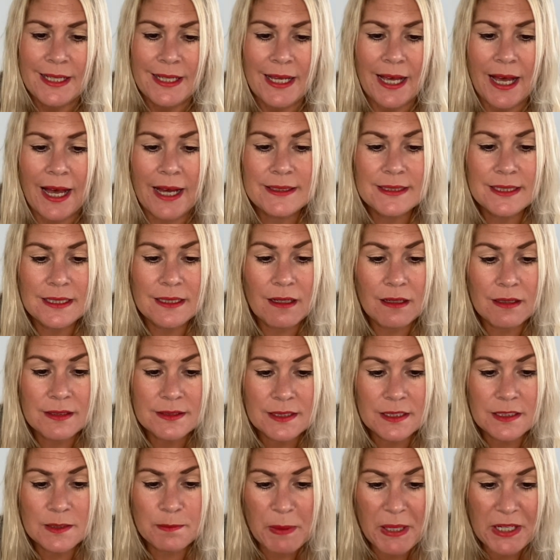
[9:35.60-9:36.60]
And at
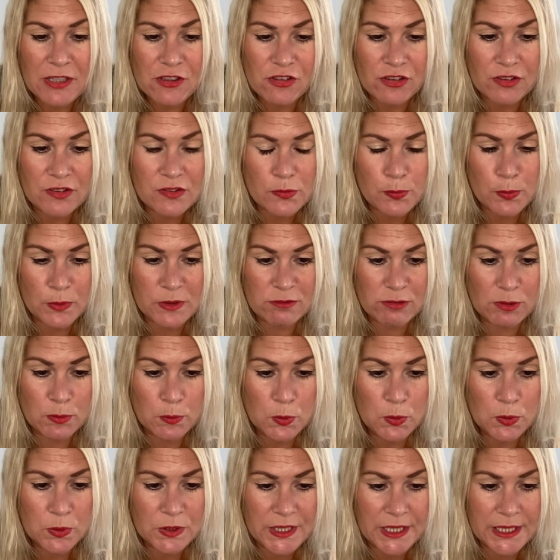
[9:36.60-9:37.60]
last his patience was
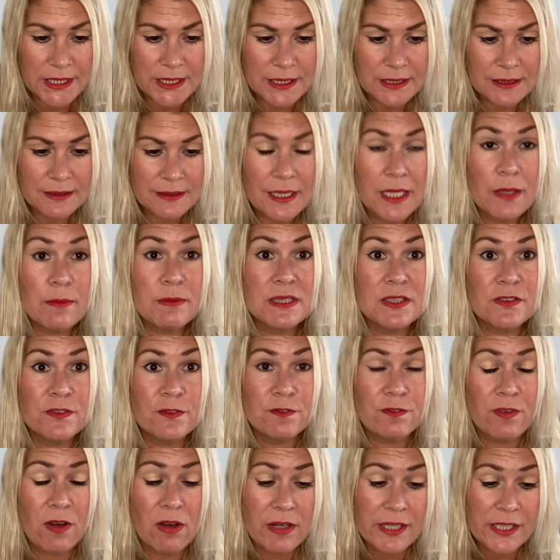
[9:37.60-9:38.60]
rewarded. It was a
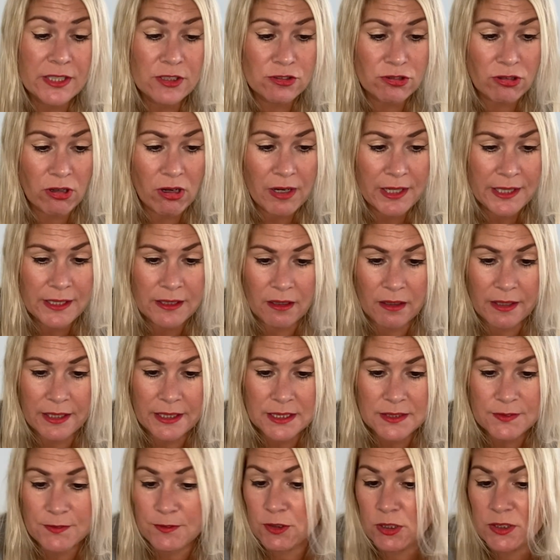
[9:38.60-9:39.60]
fine dry
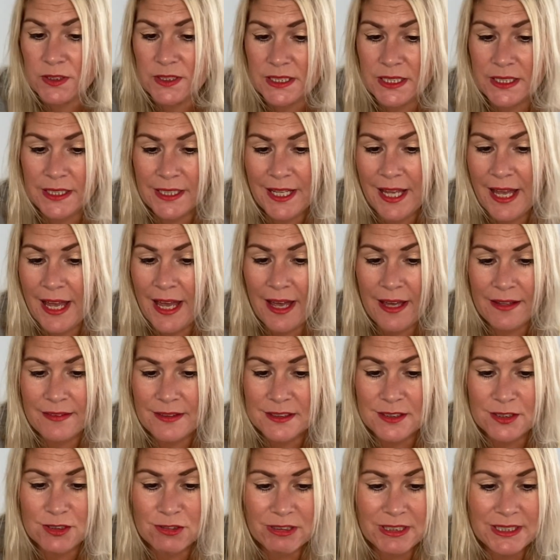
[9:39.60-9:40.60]
night, frost in the air, the
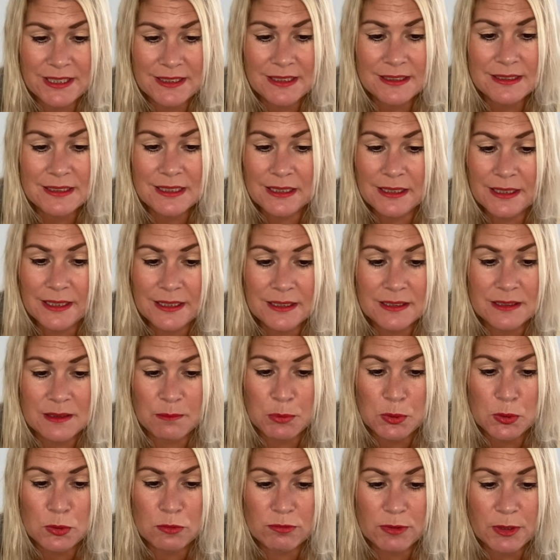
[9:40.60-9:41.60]
streets as clean as a
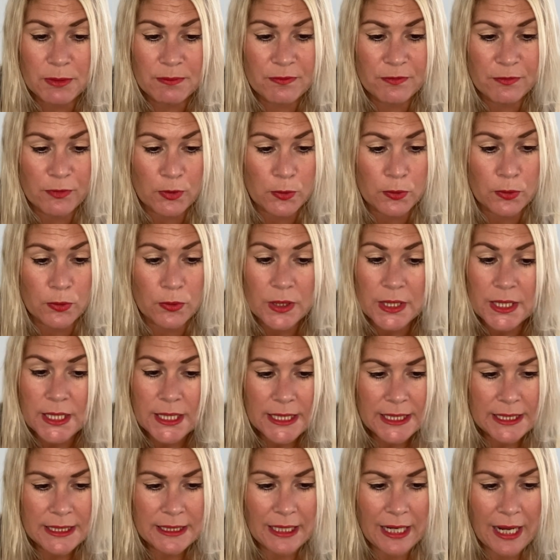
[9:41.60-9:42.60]
ballroom floor,
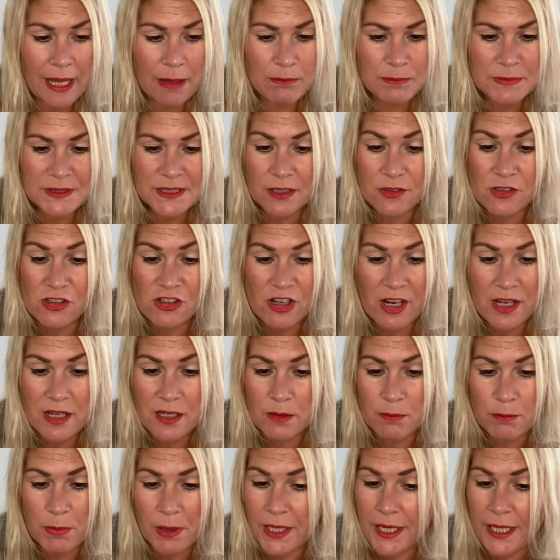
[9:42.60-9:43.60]
the lamps
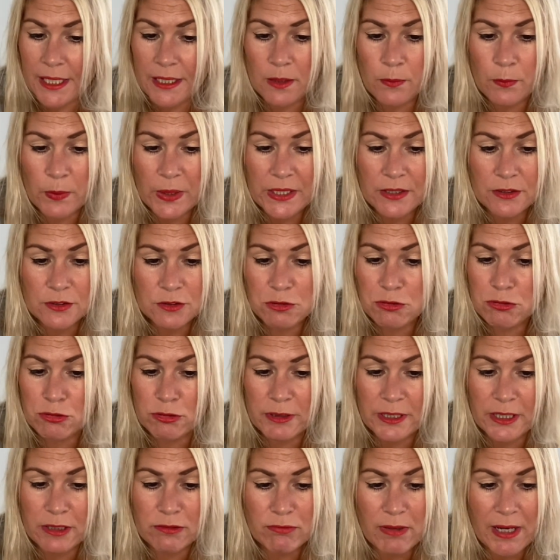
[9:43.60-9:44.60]
unshaken by any wind
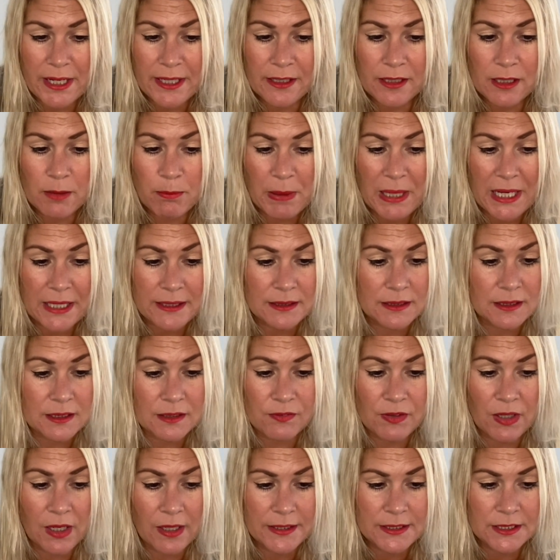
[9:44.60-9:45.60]
drawing a regular pattern
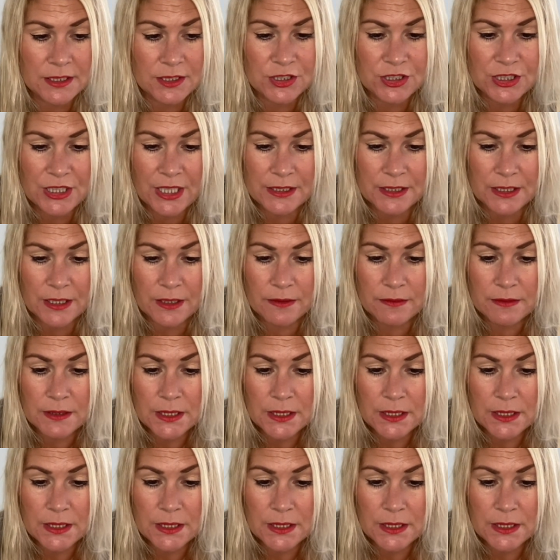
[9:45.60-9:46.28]
of light and shadow.